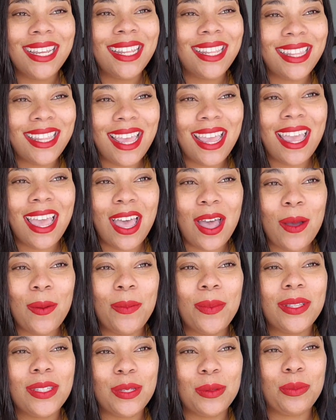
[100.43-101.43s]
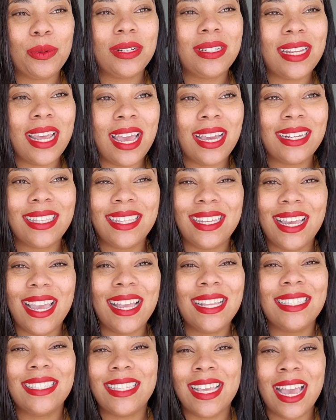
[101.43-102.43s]
they help to protect the
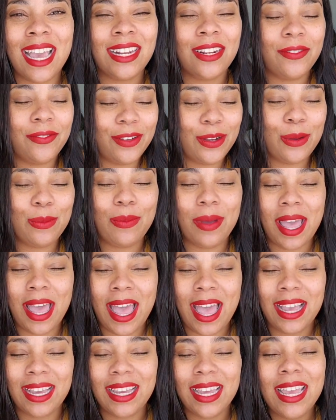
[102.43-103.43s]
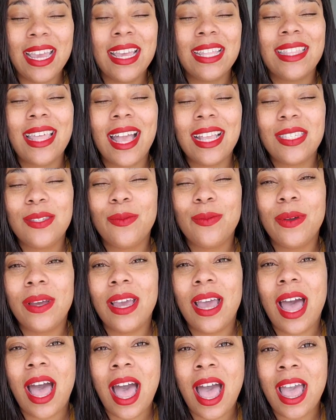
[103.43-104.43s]
inside of your bag. That's
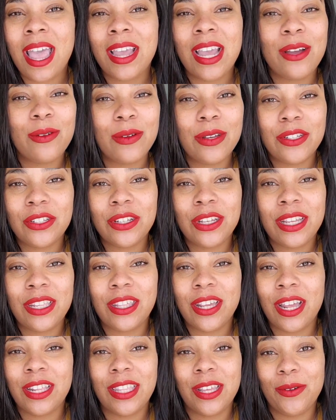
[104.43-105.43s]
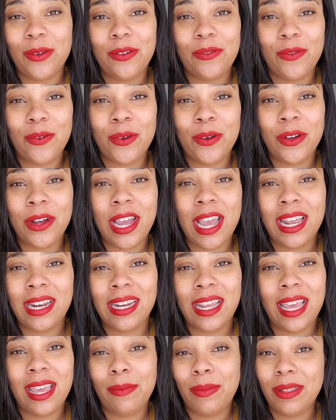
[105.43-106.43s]
what I originally thought they were for,
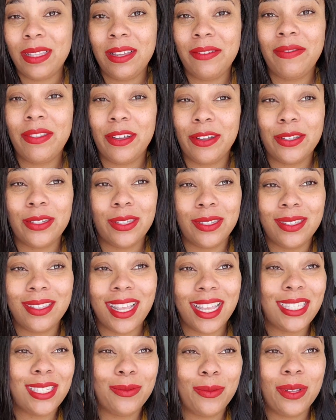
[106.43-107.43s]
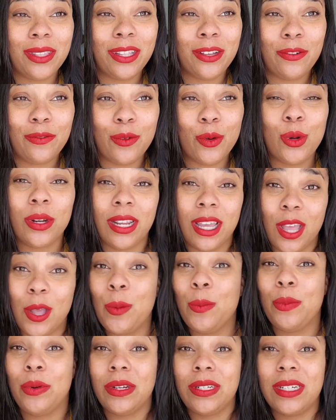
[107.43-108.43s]
and I believe that's what they're for, to
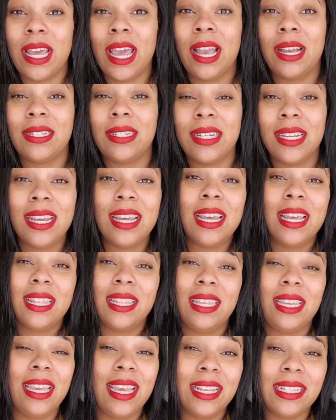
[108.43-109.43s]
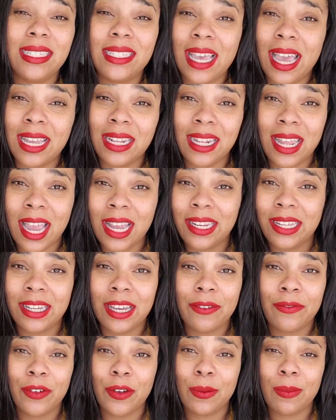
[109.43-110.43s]
help protect the inside lining
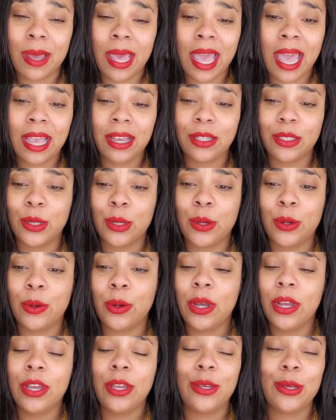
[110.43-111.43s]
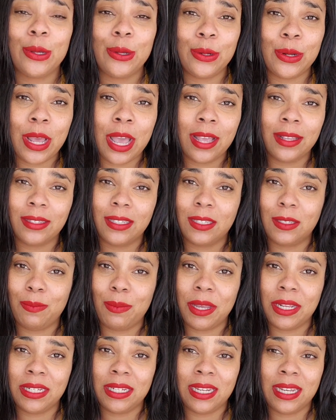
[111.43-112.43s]
of your bag so you're not
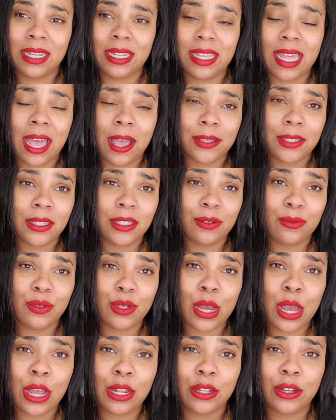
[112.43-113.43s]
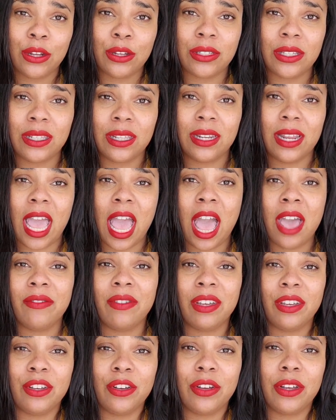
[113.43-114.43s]
spending thousands of dollars and then
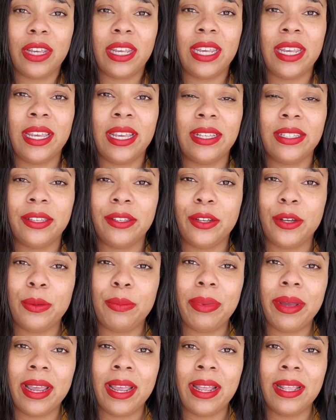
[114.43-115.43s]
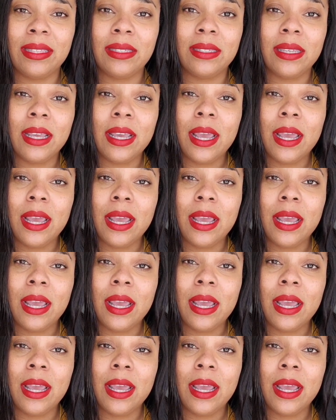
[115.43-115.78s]
having your keys and your pins